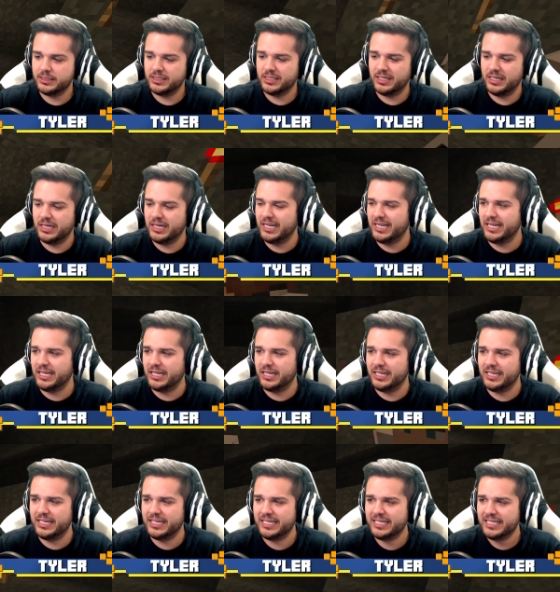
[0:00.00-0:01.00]

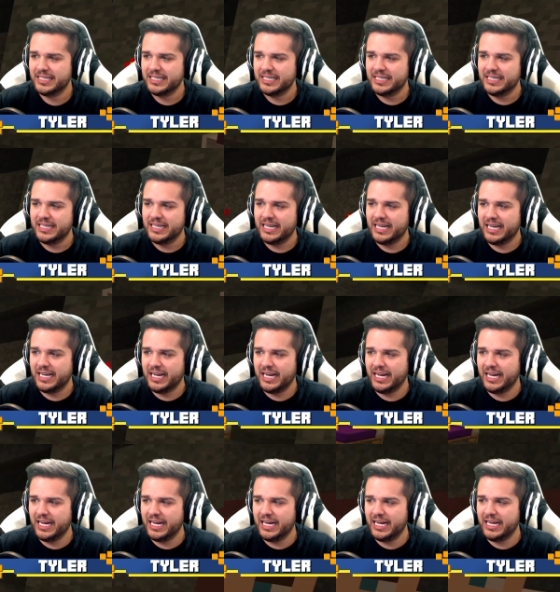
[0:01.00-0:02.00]
Uh,
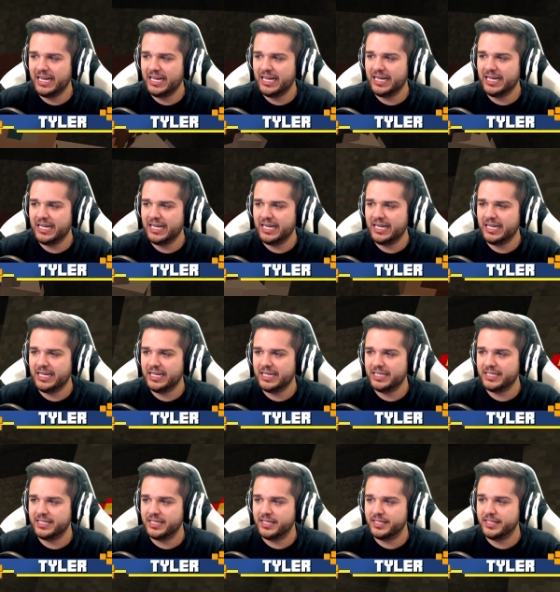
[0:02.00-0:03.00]
say anything. Uh,
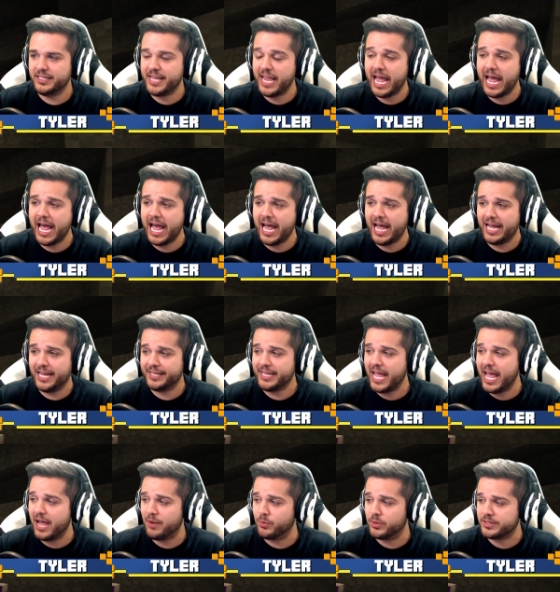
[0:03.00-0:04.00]
yeah,
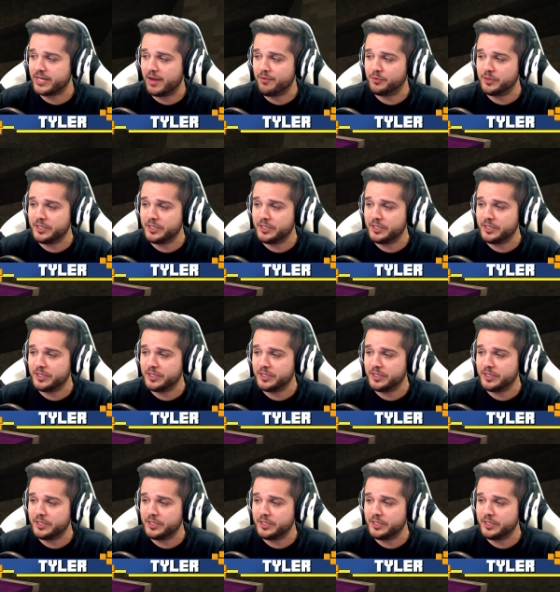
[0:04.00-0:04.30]
yeah, we're definitely